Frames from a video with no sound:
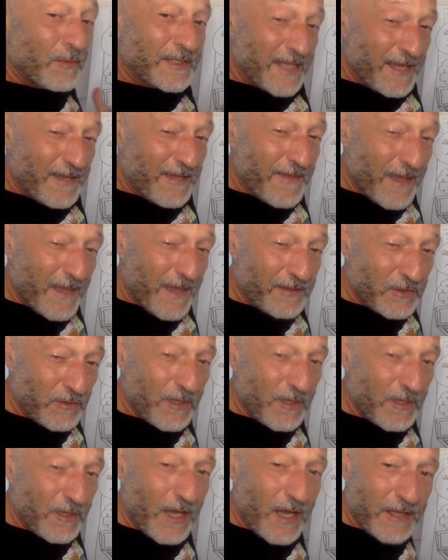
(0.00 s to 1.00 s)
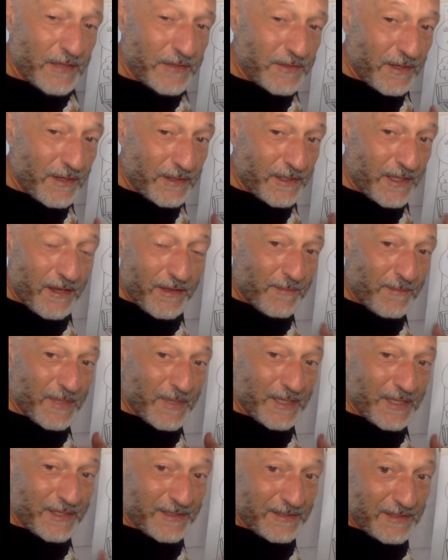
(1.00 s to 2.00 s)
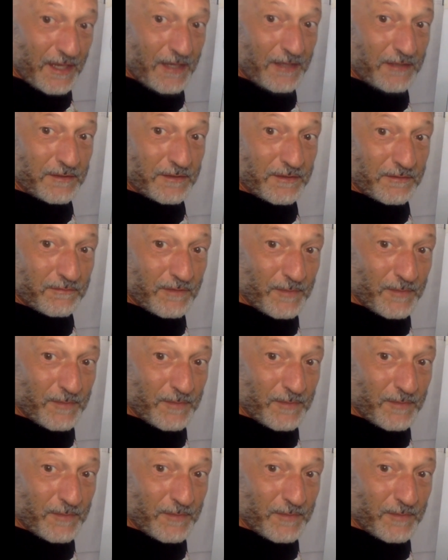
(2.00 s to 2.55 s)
I would say that to you guys right now. That makes sense.